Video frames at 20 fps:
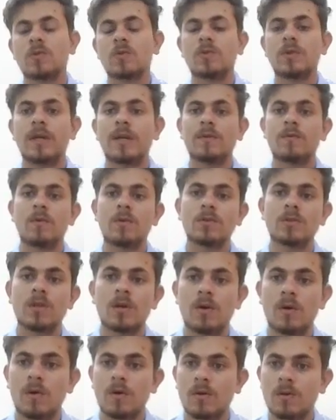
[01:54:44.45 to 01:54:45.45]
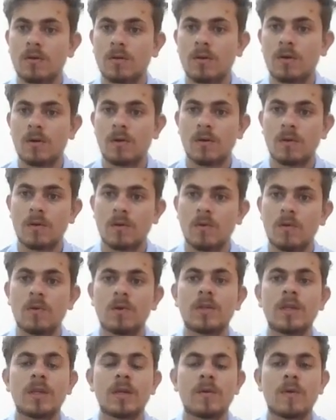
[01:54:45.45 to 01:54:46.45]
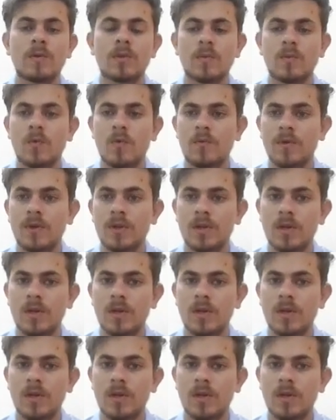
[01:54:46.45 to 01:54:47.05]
so that was the whole thing of the movie.